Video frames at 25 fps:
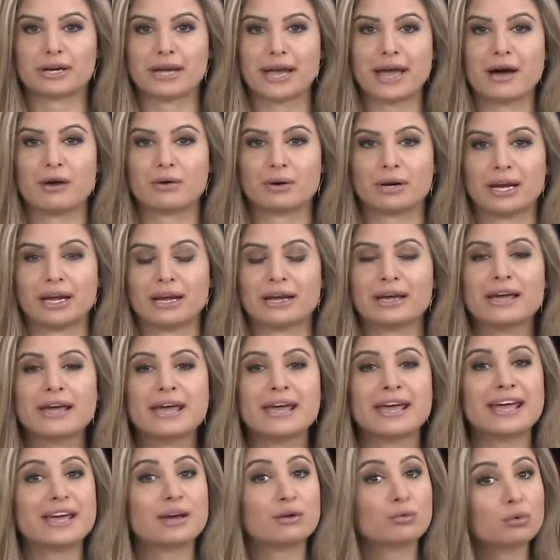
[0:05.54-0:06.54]
County.
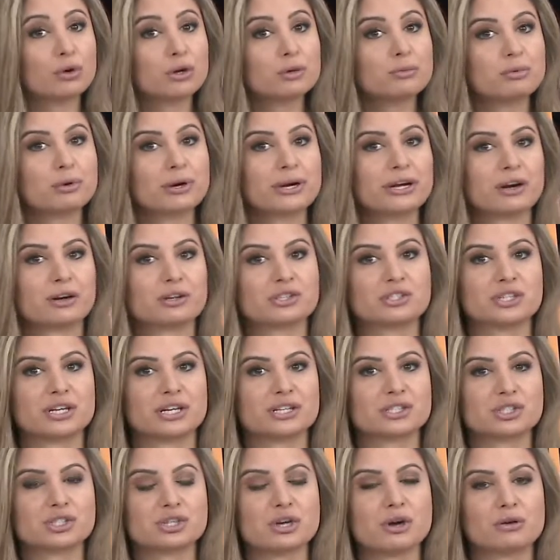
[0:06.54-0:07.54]
It would bring our
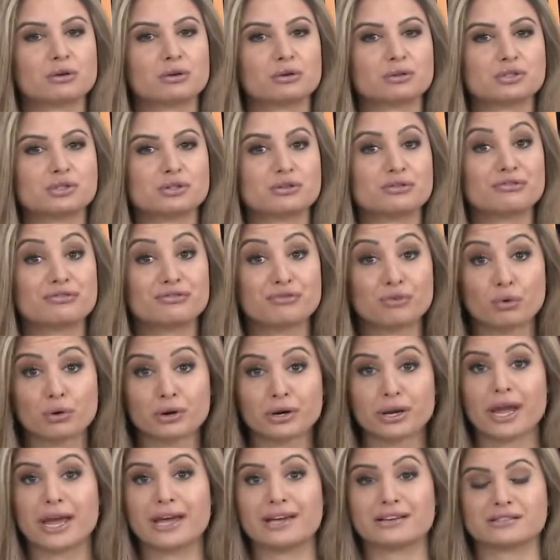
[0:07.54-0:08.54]
state's total to four
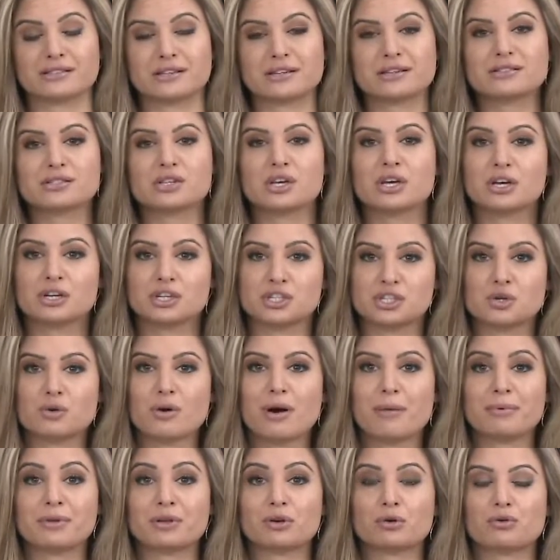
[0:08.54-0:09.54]
cases, two
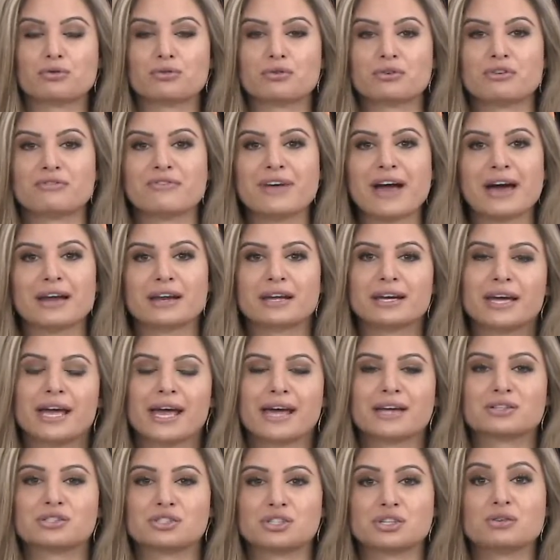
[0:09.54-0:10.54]
up in northern Nevada
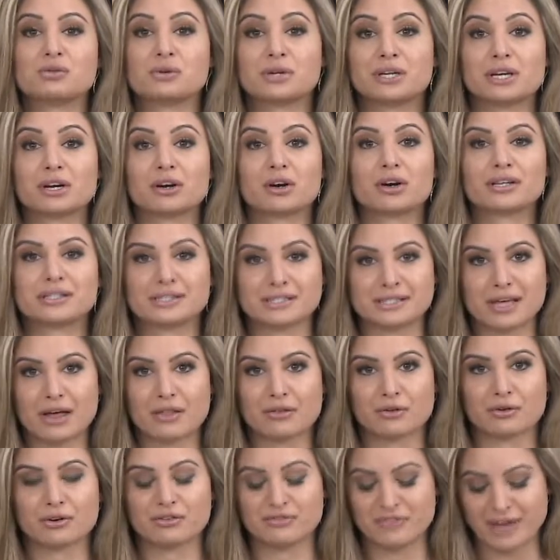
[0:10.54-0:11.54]
and two here in
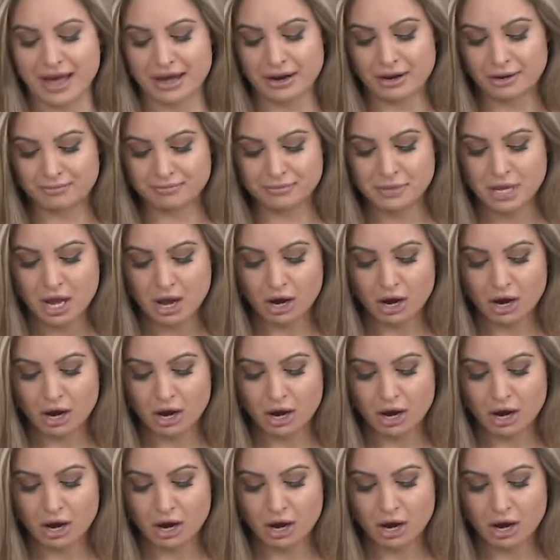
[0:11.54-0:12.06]
southern Nevada.